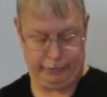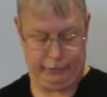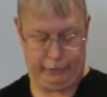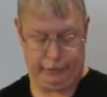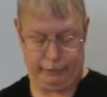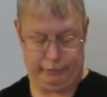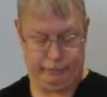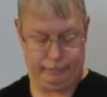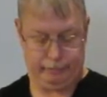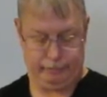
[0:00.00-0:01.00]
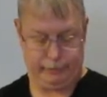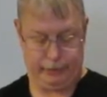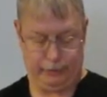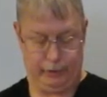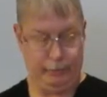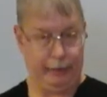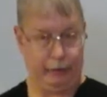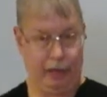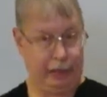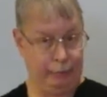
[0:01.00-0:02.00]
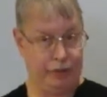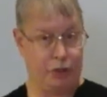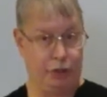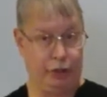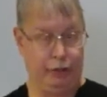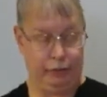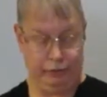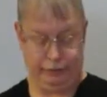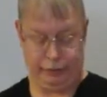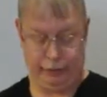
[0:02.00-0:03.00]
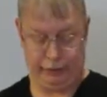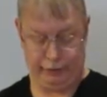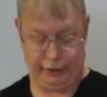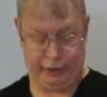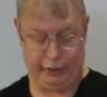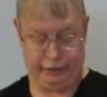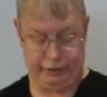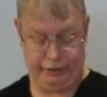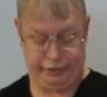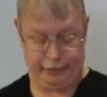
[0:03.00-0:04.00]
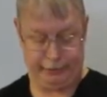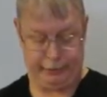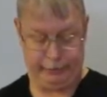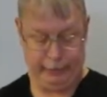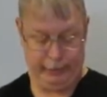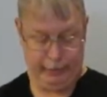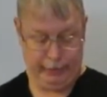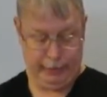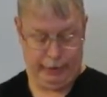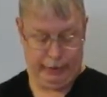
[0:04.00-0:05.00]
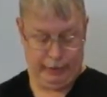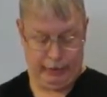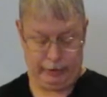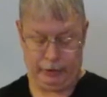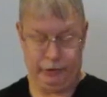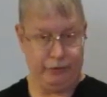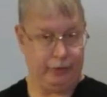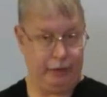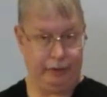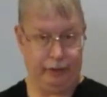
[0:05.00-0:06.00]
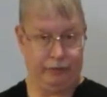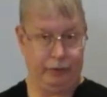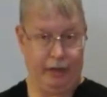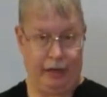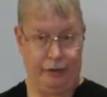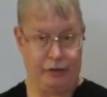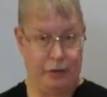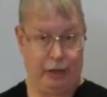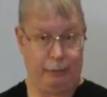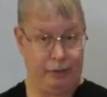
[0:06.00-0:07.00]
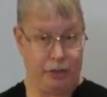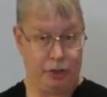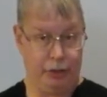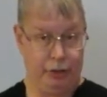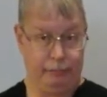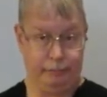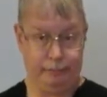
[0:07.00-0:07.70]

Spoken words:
And you could, you make an armature if you're going to do a character or something. You can use anything for an armature,